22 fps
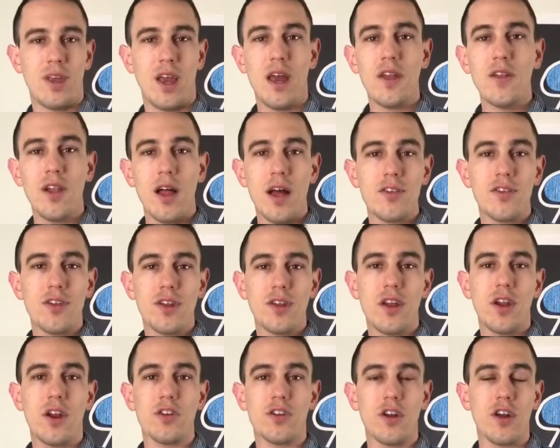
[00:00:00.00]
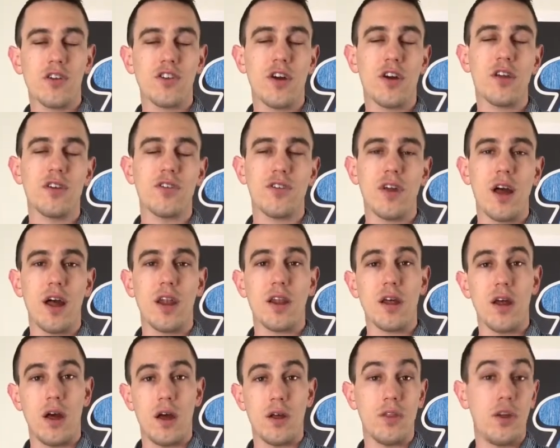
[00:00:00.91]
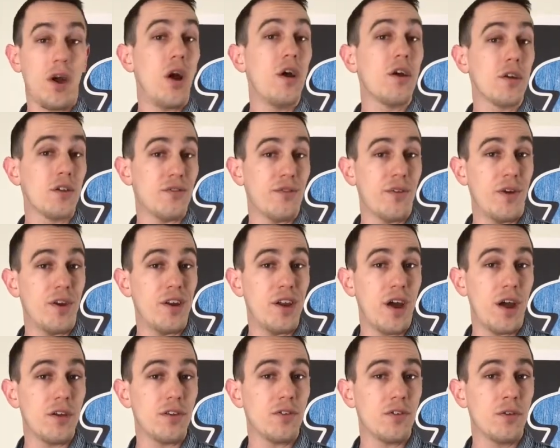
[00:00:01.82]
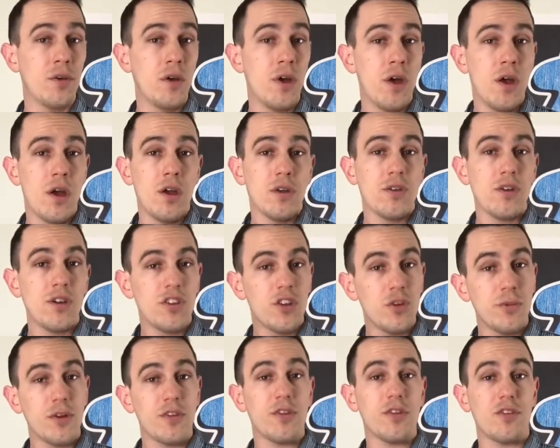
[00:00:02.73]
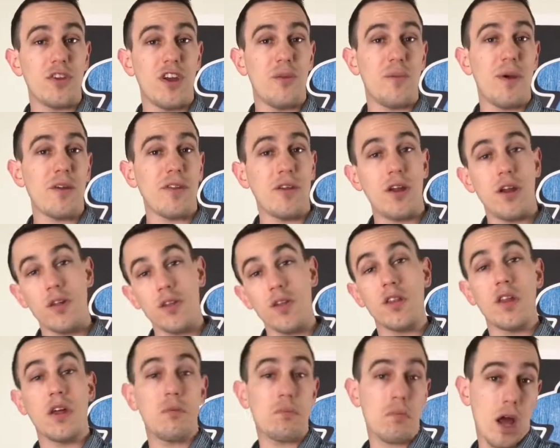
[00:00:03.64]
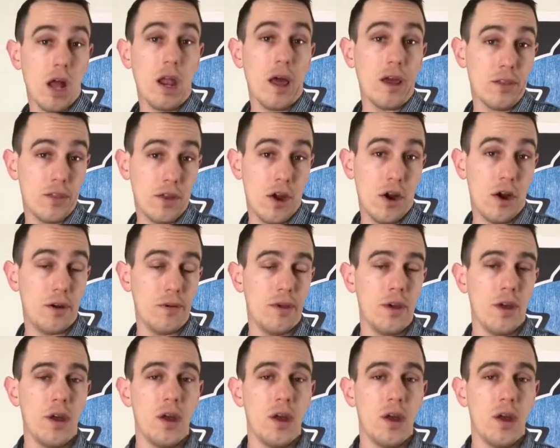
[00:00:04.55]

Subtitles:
And the last thing that I'll touch on is that the art is very nice. There's not too much to say about that other than I like the art.